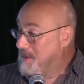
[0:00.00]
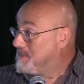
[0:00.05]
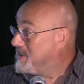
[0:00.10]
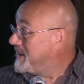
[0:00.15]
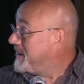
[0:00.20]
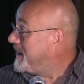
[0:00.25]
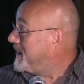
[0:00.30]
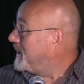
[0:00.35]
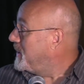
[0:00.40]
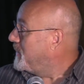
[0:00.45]

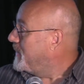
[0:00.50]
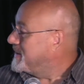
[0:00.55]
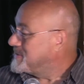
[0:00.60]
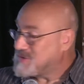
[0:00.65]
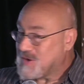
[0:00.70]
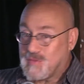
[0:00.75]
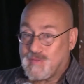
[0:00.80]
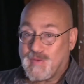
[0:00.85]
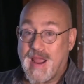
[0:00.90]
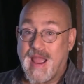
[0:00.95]
But
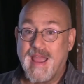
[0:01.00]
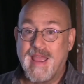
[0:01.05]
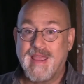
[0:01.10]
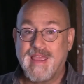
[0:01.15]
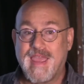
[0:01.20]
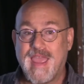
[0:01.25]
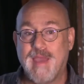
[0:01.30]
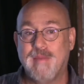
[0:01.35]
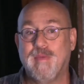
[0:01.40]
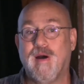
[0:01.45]
anyways,
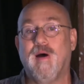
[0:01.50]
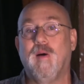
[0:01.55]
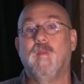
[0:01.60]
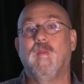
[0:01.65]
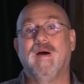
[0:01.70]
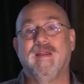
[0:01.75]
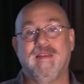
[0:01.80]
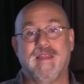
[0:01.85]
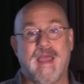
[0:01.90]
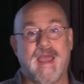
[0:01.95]
Orion came
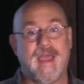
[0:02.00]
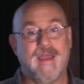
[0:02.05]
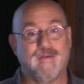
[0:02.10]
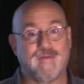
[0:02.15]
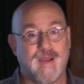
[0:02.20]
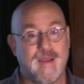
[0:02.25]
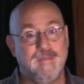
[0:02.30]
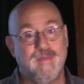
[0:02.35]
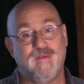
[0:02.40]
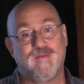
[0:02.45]
home one day,
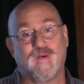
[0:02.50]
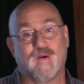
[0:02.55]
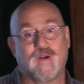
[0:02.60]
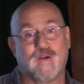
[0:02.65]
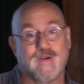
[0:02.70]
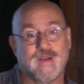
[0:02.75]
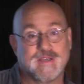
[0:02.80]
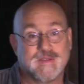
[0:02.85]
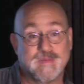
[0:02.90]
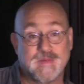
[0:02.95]
right before
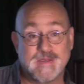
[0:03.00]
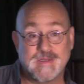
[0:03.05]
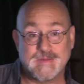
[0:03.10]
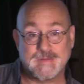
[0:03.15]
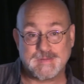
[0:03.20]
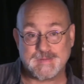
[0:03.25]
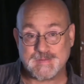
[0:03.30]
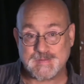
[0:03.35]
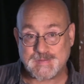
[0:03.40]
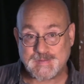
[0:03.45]

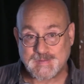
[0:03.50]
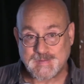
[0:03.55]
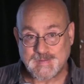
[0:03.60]
Christmas,